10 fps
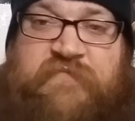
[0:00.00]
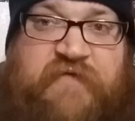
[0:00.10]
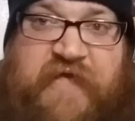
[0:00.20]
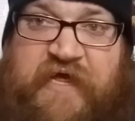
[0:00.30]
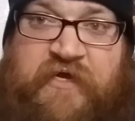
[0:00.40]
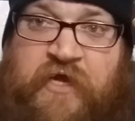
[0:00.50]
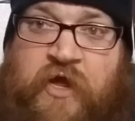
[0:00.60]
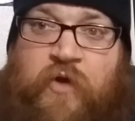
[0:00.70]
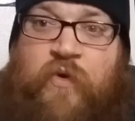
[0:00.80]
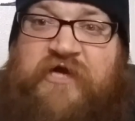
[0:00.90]
Yeah.
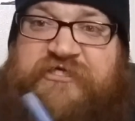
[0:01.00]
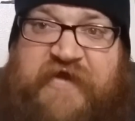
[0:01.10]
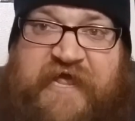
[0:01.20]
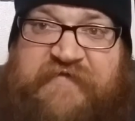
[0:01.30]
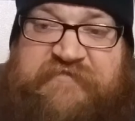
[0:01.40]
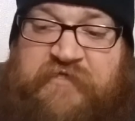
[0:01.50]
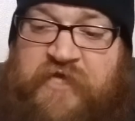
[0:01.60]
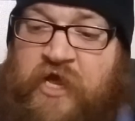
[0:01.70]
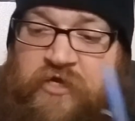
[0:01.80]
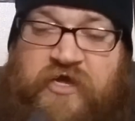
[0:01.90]
Wash your hands,
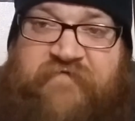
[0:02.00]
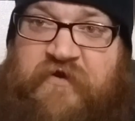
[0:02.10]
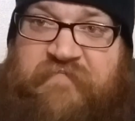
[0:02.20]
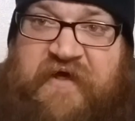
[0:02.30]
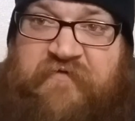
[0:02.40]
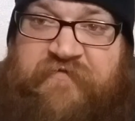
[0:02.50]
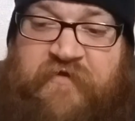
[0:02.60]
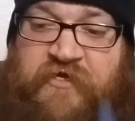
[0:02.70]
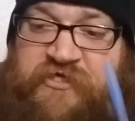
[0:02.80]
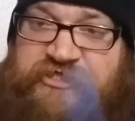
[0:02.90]
cover your mouth,
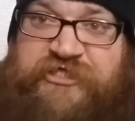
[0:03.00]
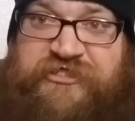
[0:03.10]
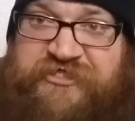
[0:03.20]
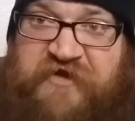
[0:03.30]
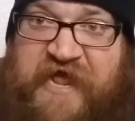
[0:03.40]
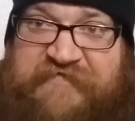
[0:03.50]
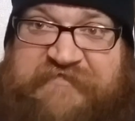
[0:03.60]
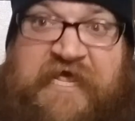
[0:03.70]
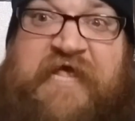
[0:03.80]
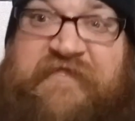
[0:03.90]
shut your ass.
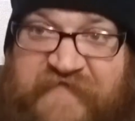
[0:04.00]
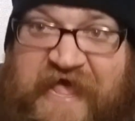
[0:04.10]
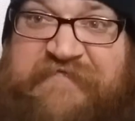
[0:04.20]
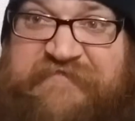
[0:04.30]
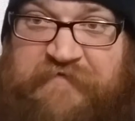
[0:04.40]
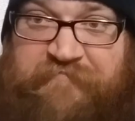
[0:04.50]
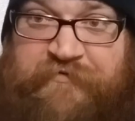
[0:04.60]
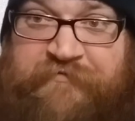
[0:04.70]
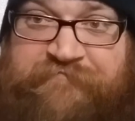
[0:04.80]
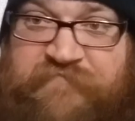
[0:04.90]
That
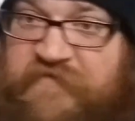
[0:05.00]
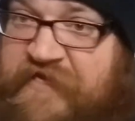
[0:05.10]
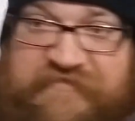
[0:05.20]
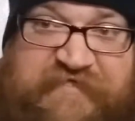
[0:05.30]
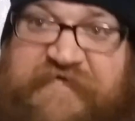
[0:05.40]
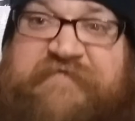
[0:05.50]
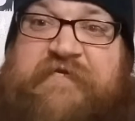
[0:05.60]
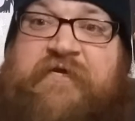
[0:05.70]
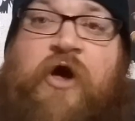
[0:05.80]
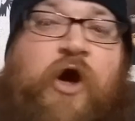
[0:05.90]
simple. It's easy.
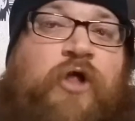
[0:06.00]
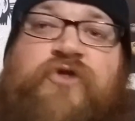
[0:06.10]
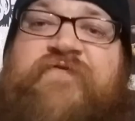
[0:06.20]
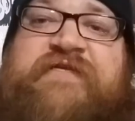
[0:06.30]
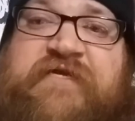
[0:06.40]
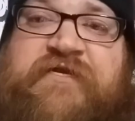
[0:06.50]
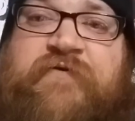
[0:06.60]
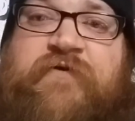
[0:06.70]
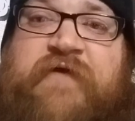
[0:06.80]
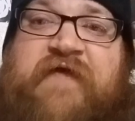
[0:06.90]
All of us can do
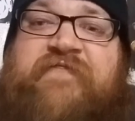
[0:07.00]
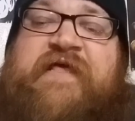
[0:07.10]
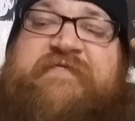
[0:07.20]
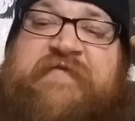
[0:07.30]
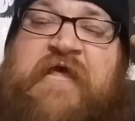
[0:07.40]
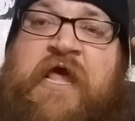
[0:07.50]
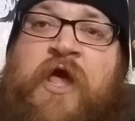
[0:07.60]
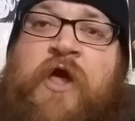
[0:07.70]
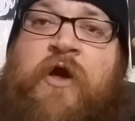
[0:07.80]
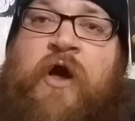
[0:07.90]
it, okay?
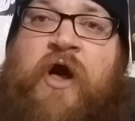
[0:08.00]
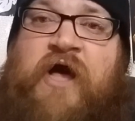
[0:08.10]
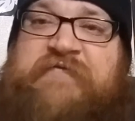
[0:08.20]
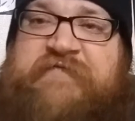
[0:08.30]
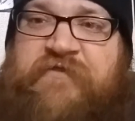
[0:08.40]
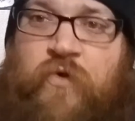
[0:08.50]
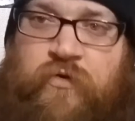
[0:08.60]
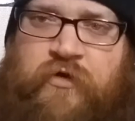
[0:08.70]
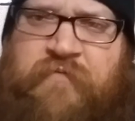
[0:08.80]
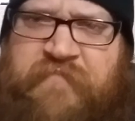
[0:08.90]
Us in the
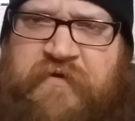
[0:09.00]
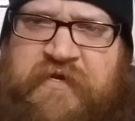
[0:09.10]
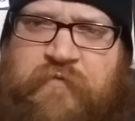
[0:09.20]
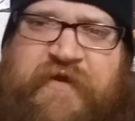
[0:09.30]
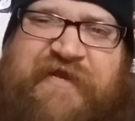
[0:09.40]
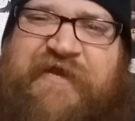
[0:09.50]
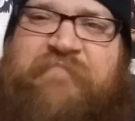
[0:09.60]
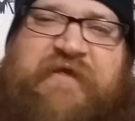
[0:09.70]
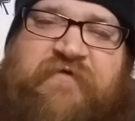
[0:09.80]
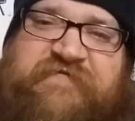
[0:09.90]
horror community, we need to
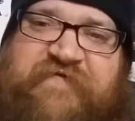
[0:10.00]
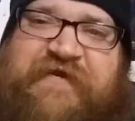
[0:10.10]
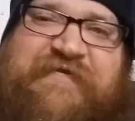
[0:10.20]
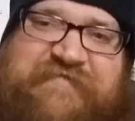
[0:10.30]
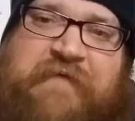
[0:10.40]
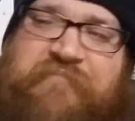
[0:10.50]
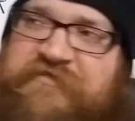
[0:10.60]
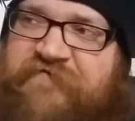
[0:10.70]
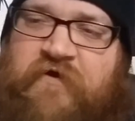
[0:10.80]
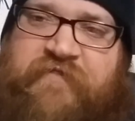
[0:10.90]
be those fucking examples
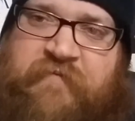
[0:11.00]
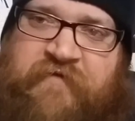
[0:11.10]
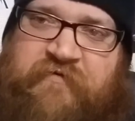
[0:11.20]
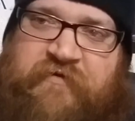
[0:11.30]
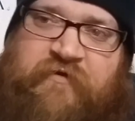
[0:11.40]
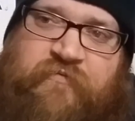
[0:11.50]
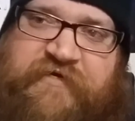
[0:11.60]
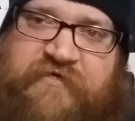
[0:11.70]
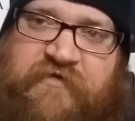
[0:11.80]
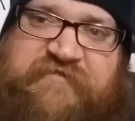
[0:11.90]
for all them other little
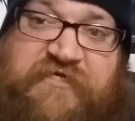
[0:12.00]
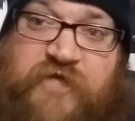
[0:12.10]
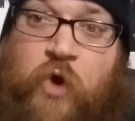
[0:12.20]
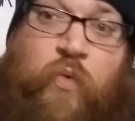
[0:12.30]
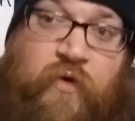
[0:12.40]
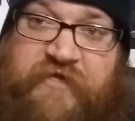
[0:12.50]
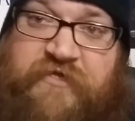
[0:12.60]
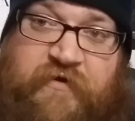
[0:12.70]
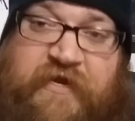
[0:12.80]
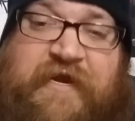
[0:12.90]
retards that don't want to
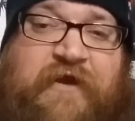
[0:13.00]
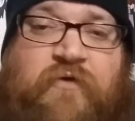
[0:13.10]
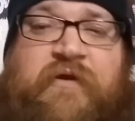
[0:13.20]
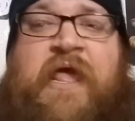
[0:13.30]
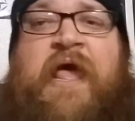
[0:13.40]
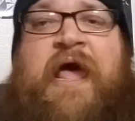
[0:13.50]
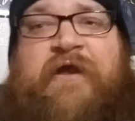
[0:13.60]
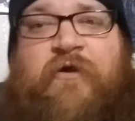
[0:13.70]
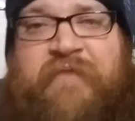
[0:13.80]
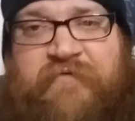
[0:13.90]
do it. And I
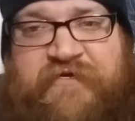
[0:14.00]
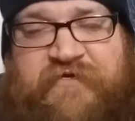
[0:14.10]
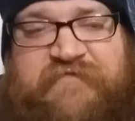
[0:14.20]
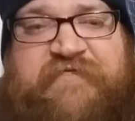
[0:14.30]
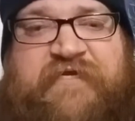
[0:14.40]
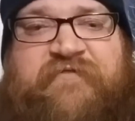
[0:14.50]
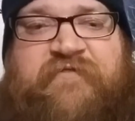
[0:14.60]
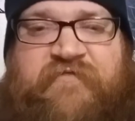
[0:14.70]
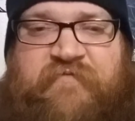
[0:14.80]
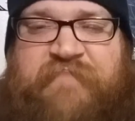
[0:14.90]
don't mean retards in like
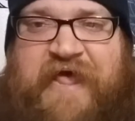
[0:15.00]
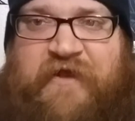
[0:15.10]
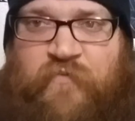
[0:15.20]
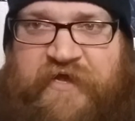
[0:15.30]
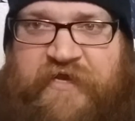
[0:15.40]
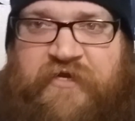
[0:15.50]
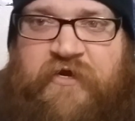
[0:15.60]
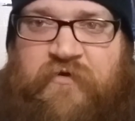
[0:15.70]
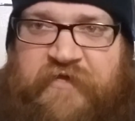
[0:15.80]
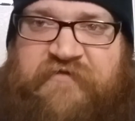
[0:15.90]
the bad way, you
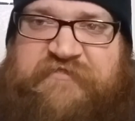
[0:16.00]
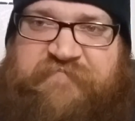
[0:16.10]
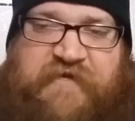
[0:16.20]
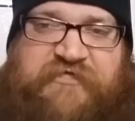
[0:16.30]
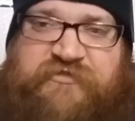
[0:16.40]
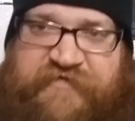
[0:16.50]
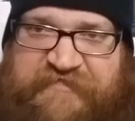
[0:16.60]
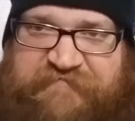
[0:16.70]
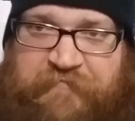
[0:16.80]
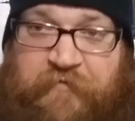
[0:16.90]
know, like special
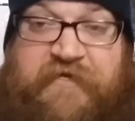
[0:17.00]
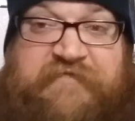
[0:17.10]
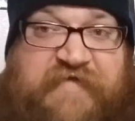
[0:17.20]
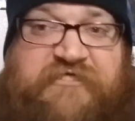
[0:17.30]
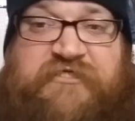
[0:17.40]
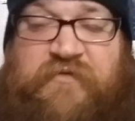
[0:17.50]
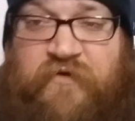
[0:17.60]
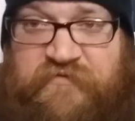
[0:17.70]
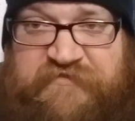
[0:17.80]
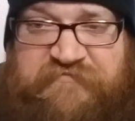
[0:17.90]
needs people, because I actually
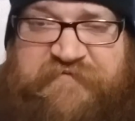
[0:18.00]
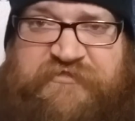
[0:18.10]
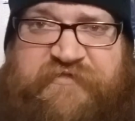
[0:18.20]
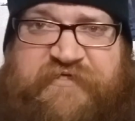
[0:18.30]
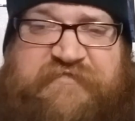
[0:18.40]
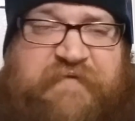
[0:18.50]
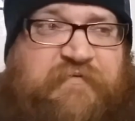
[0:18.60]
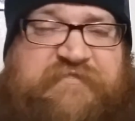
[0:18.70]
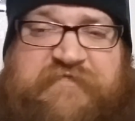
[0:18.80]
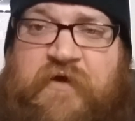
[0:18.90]
work with some special needs
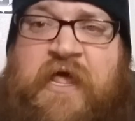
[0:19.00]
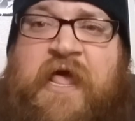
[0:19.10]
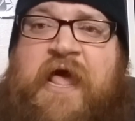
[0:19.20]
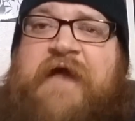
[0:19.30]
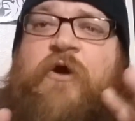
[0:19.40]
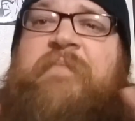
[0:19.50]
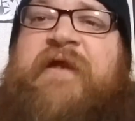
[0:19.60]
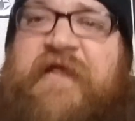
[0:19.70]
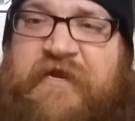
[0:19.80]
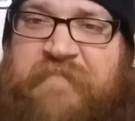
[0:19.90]
people. So I don't mean
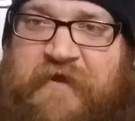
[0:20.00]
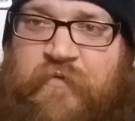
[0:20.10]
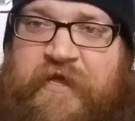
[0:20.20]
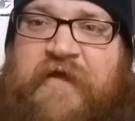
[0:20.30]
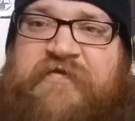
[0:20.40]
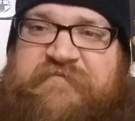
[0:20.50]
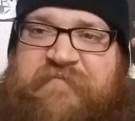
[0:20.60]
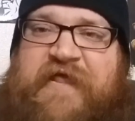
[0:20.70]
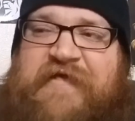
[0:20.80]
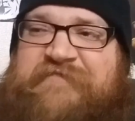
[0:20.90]
it in a bad way. I just
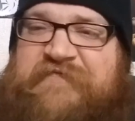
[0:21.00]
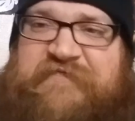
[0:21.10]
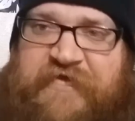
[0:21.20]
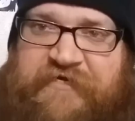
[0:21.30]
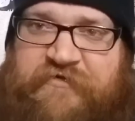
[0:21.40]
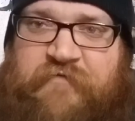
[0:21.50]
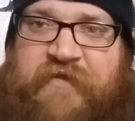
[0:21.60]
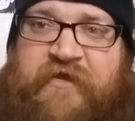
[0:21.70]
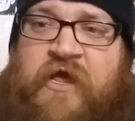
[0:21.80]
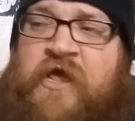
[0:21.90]
mean it as the slang term,
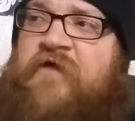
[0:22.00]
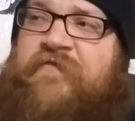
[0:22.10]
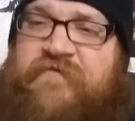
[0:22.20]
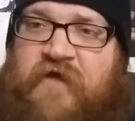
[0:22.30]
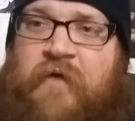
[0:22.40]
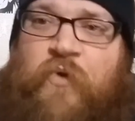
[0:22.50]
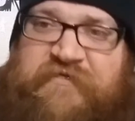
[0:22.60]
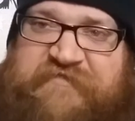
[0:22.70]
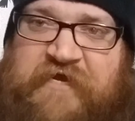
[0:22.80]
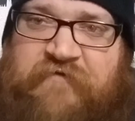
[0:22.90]
like the dumb
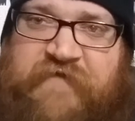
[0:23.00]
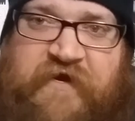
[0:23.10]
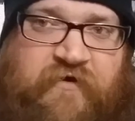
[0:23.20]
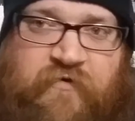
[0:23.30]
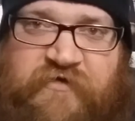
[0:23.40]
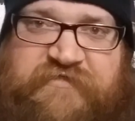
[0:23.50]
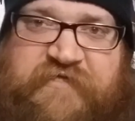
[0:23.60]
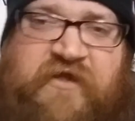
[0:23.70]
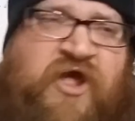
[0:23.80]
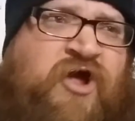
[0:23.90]
ones out there who are just
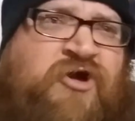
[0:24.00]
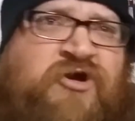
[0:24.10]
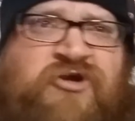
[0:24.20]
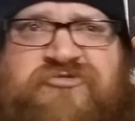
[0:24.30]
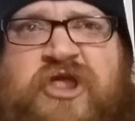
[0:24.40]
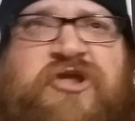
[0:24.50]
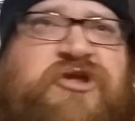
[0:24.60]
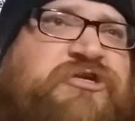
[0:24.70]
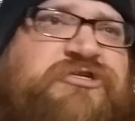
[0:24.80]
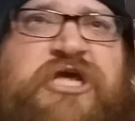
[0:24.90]
like, they
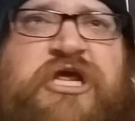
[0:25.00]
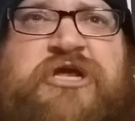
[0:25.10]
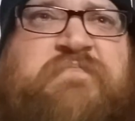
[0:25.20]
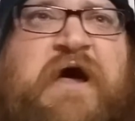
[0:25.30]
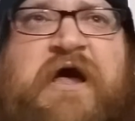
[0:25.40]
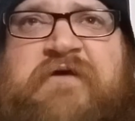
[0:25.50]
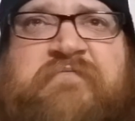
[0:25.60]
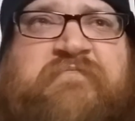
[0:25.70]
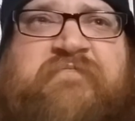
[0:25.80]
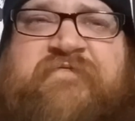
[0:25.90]
can take my
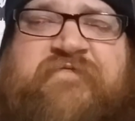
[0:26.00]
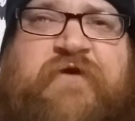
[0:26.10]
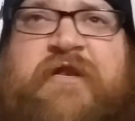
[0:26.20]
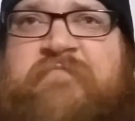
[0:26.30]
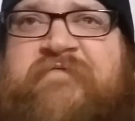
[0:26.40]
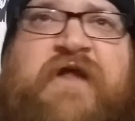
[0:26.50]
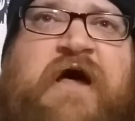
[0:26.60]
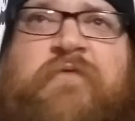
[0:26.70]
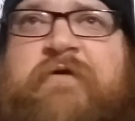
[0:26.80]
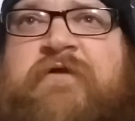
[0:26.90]
freedom of
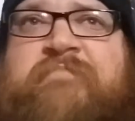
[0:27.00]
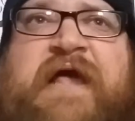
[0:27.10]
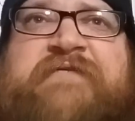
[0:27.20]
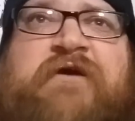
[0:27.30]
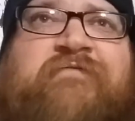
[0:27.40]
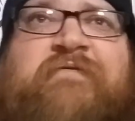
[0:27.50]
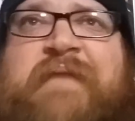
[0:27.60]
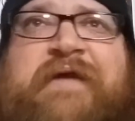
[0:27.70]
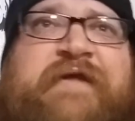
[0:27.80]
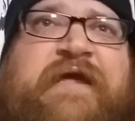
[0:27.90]
not wearing a mask over
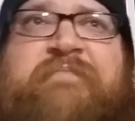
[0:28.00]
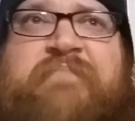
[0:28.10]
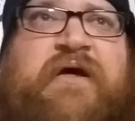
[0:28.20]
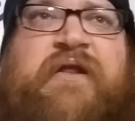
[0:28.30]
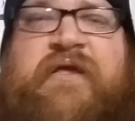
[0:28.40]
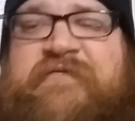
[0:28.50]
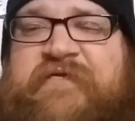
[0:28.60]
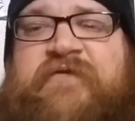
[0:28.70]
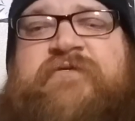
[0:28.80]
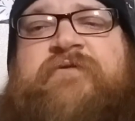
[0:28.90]
my damn body. It's
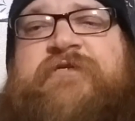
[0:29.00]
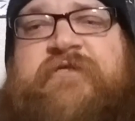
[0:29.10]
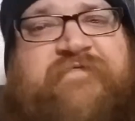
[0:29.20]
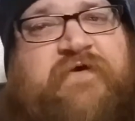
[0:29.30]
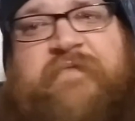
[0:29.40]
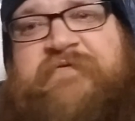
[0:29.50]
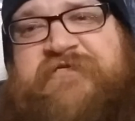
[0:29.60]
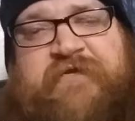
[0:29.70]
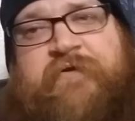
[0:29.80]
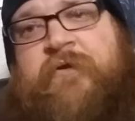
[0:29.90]
like, dude, shut the fuck up and just do it.